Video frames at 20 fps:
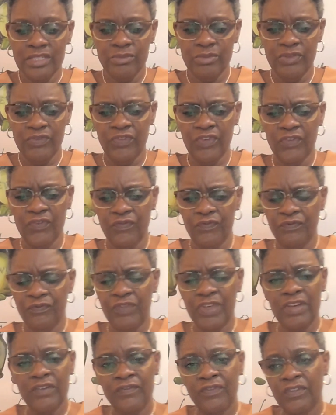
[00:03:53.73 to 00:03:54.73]
So we
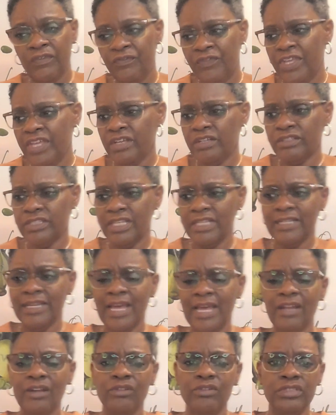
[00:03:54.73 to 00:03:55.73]
feel fulfilled,
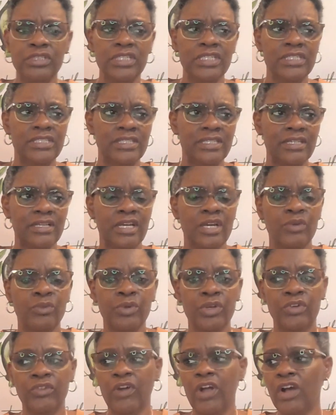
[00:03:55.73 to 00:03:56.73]
and not only is it,
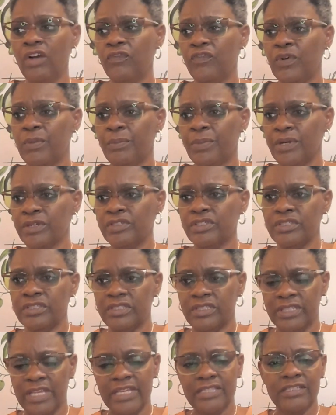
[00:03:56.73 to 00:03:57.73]
we grow from
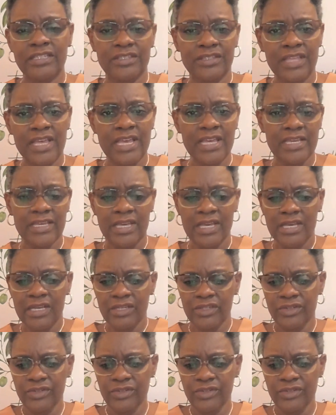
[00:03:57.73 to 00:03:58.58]
thing to thing.